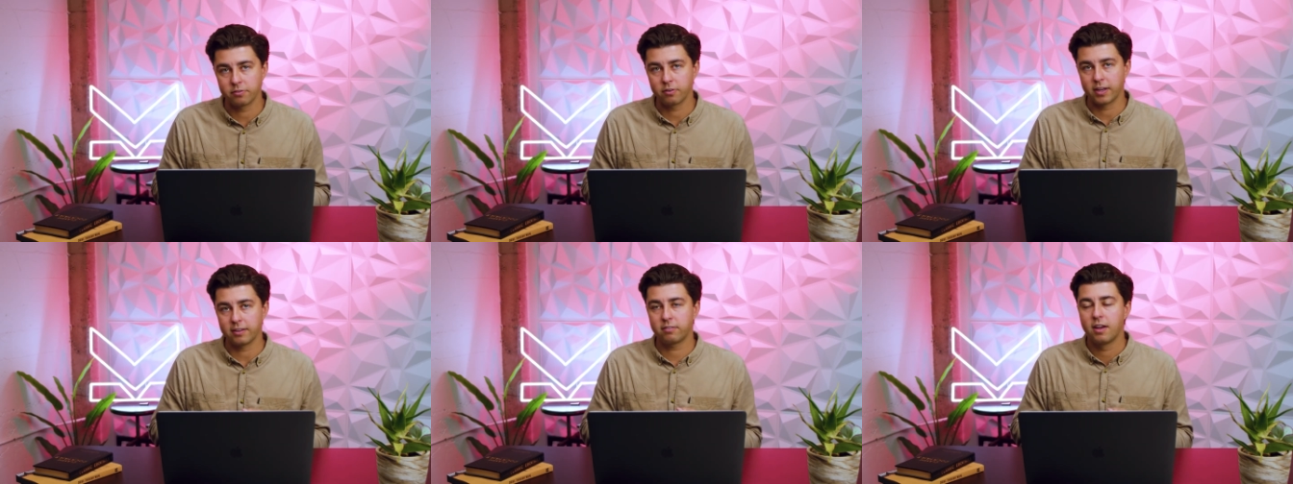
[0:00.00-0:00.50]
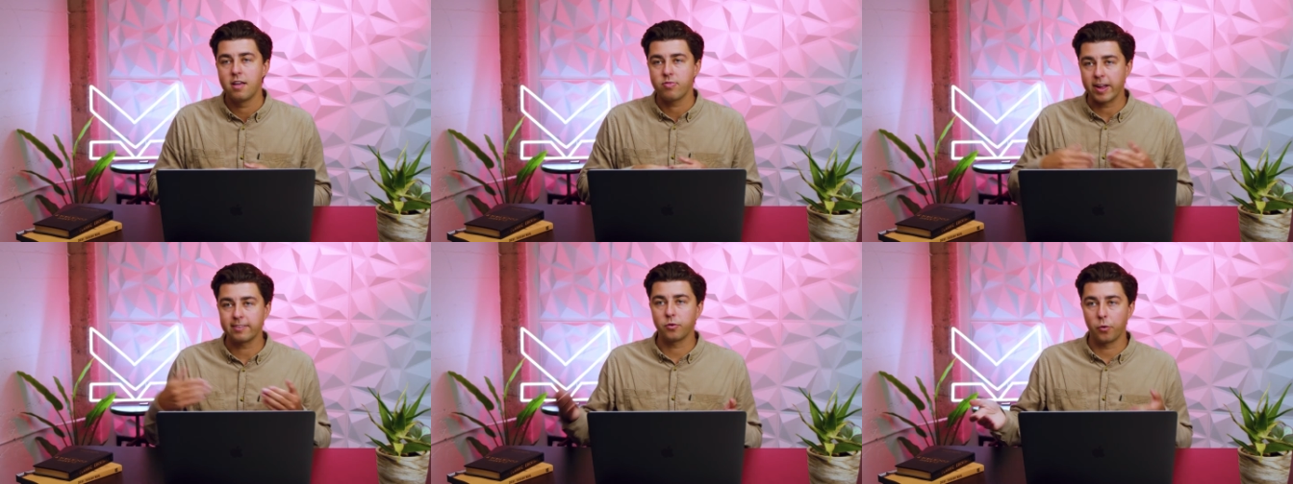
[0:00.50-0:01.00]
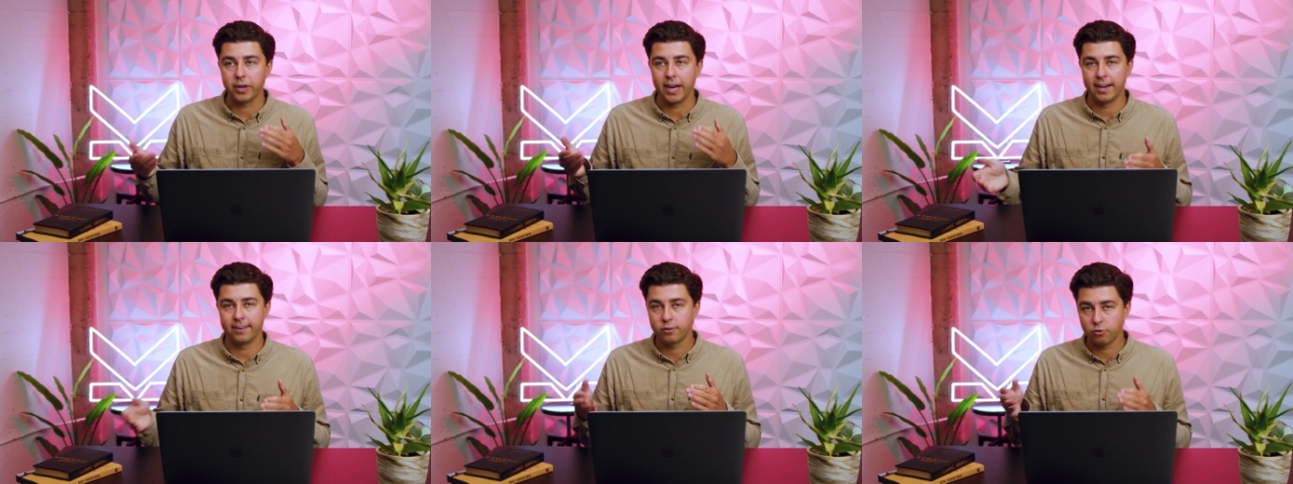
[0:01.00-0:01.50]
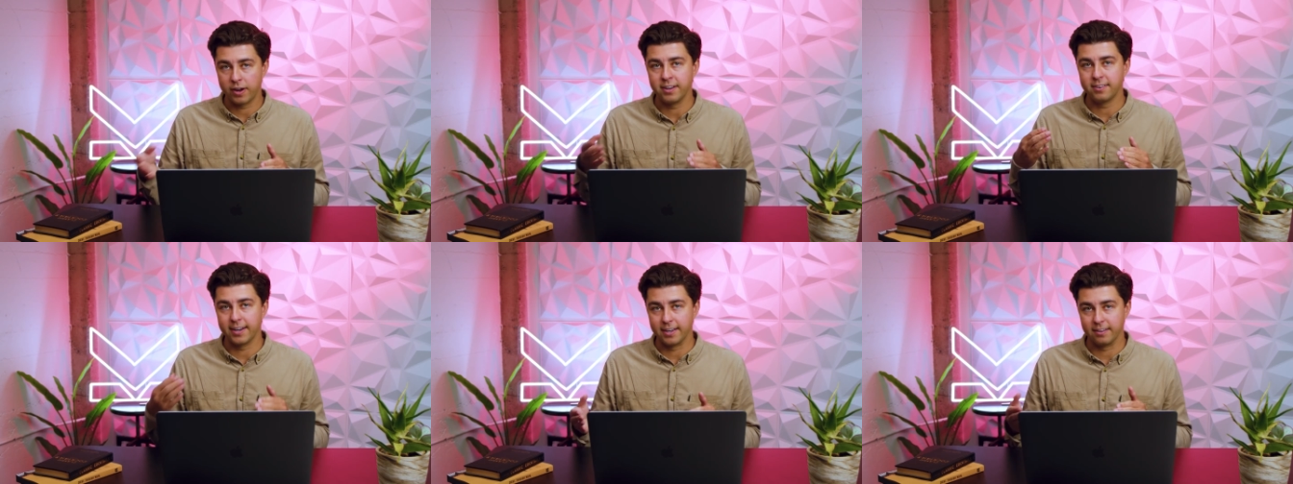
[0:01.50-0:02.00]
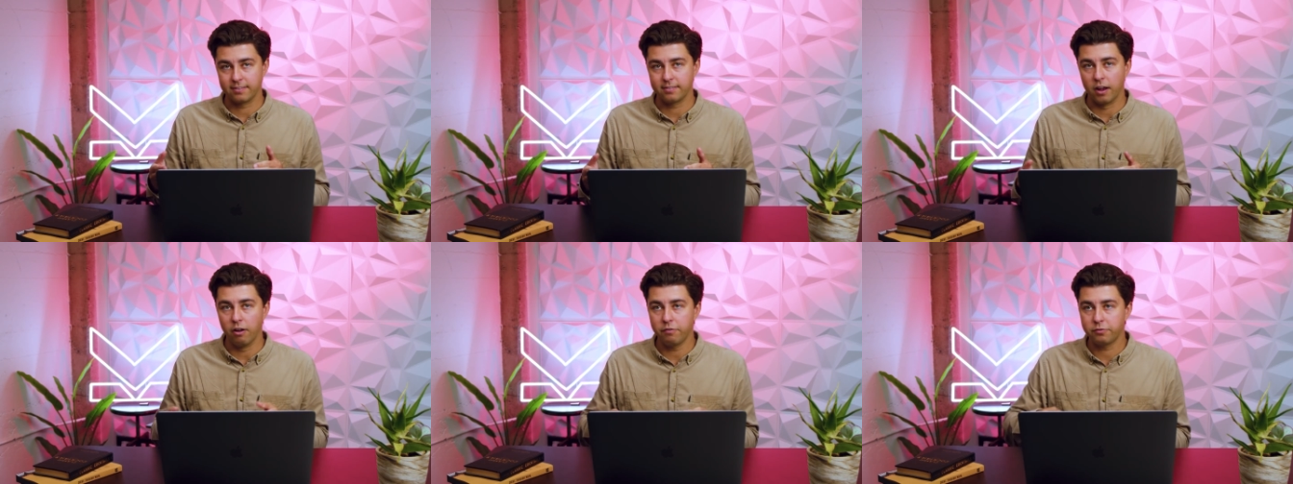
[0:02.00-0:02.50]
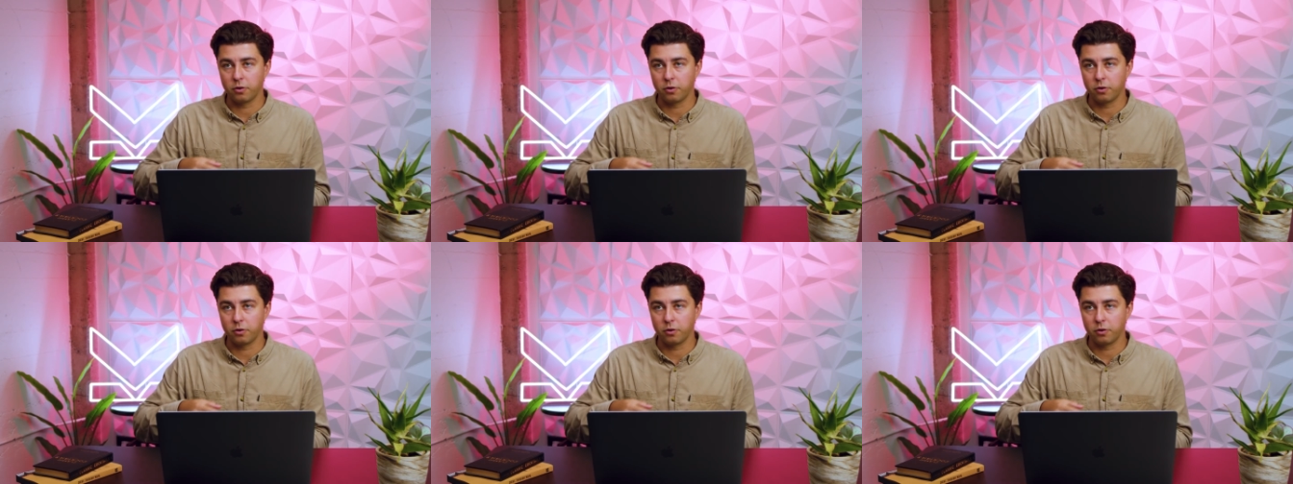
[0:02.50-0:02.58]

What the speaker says: So that's an organic trend in itself.